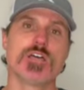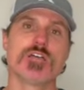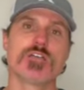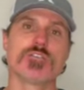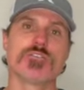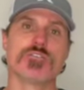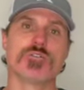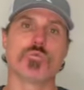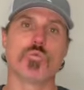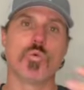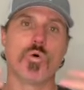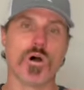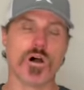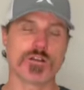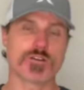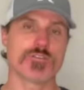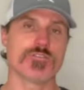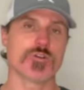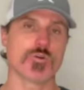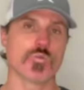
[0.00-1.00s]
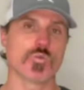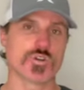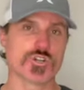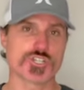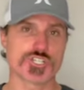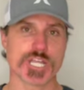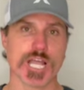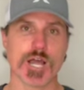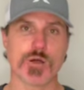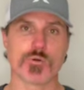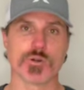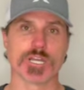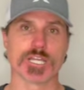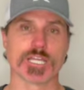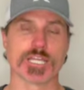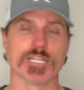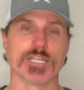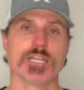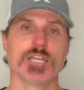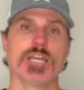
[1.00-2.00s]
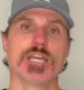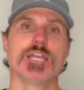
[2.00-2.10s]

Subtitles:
the water that we're showering in.